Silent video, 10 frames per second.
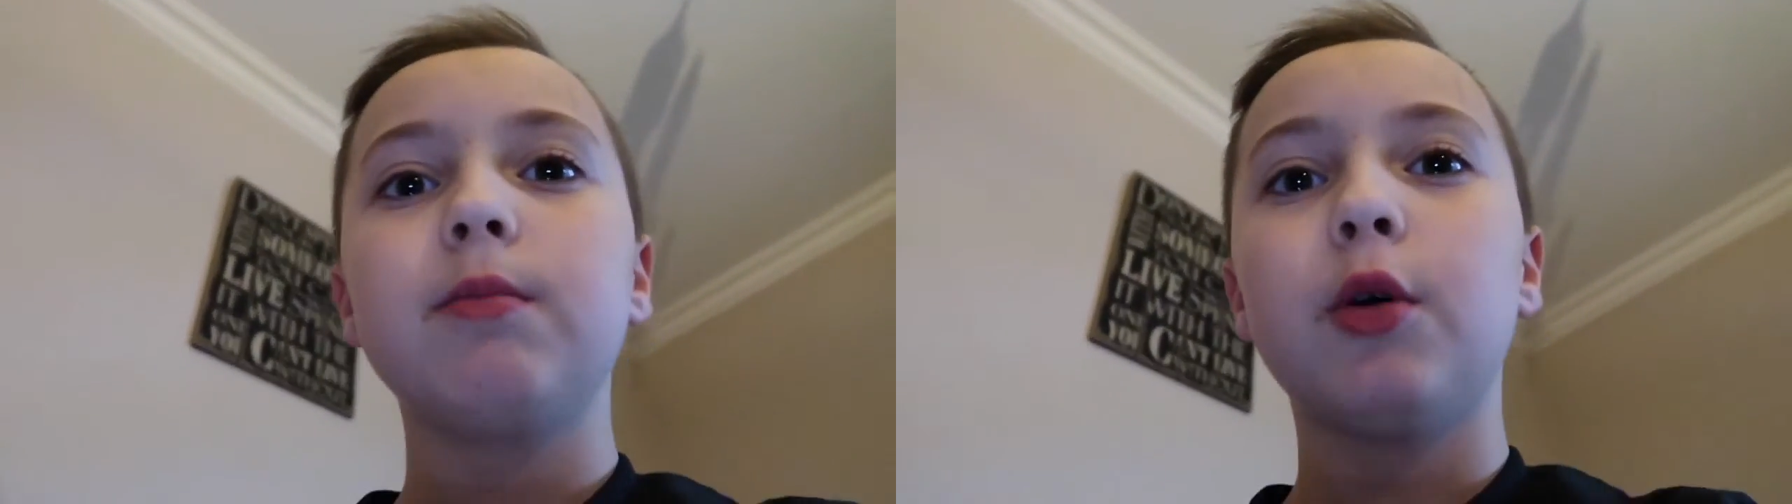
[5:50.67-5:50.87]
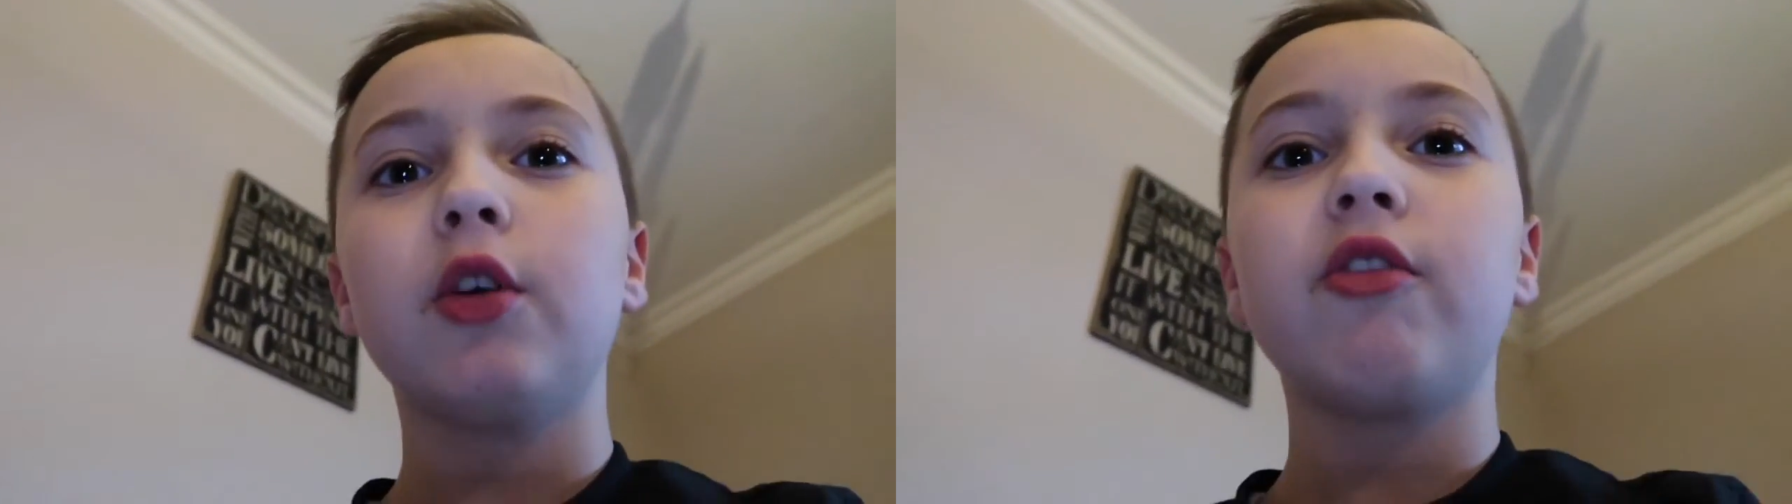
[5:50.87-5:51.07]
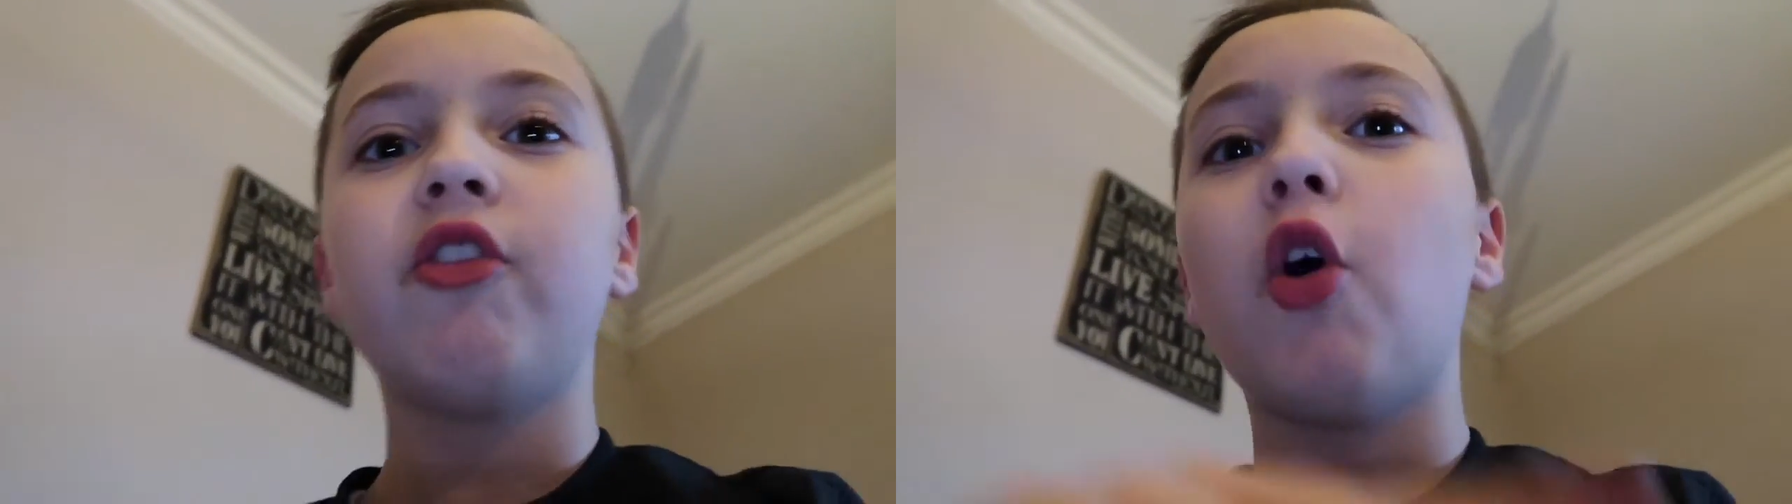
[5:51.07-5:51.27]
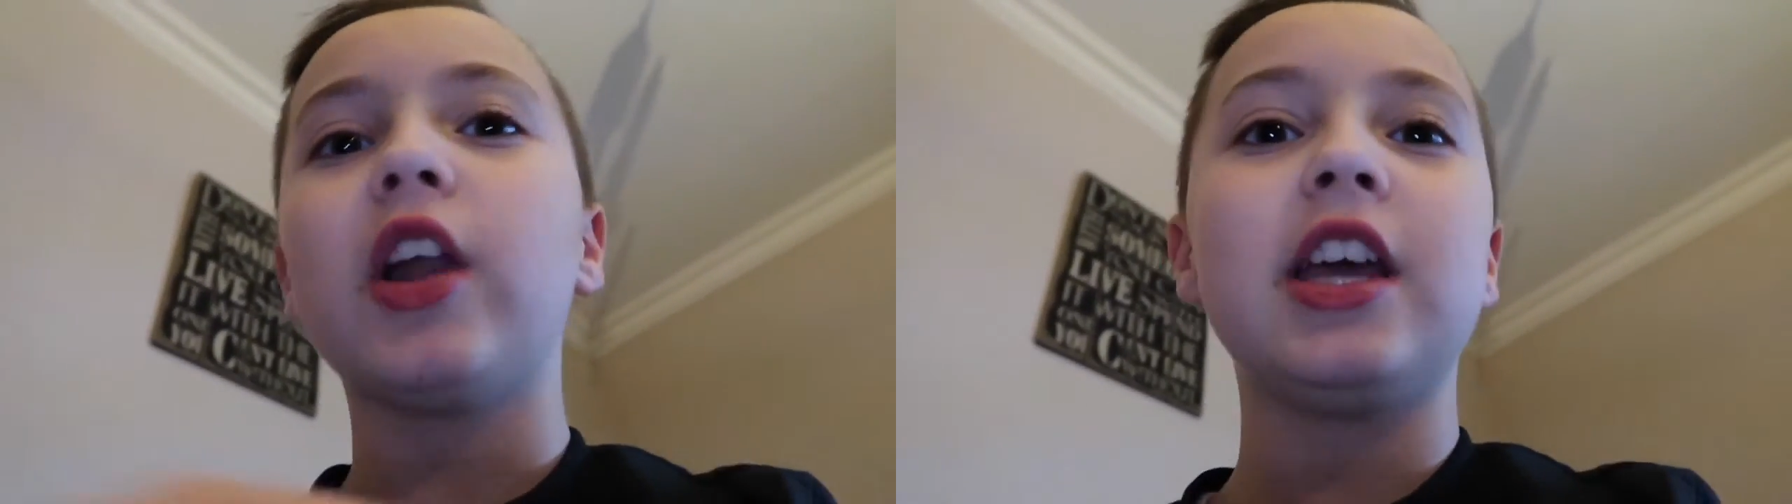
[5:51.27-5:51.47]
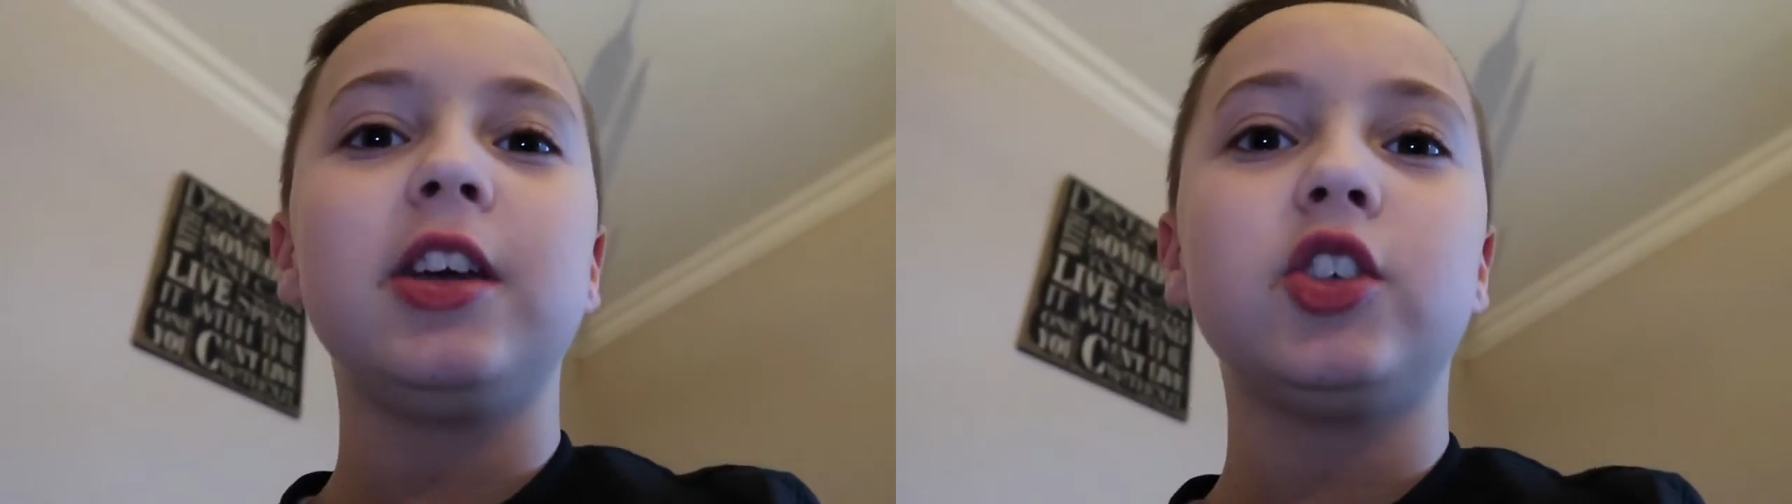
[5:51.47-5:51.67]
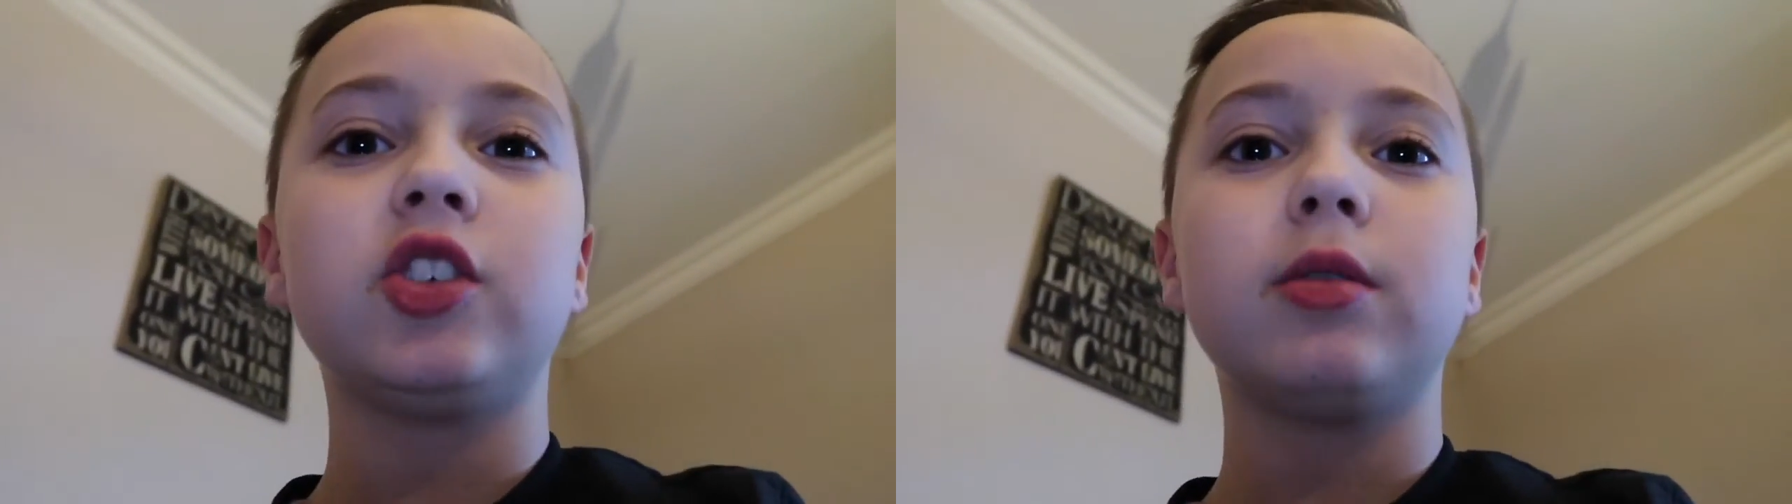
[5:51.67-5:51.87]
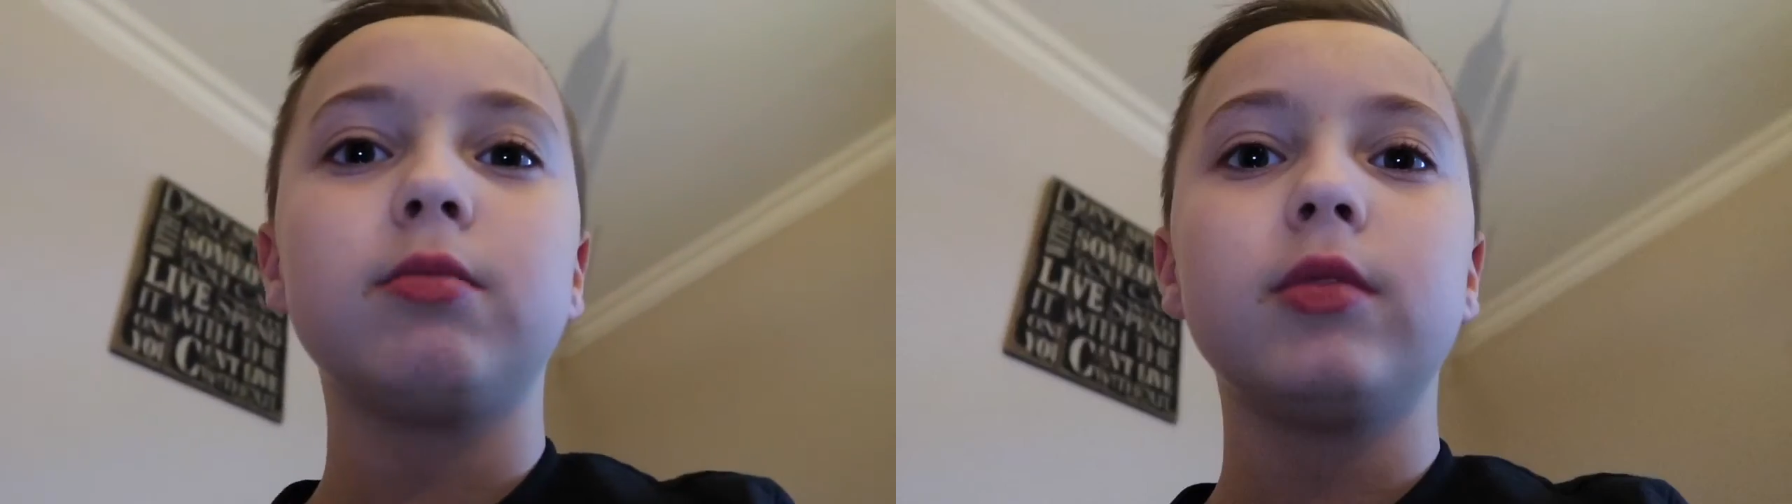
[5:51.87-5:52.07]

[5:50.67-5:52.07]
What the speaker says: Put 4 likes.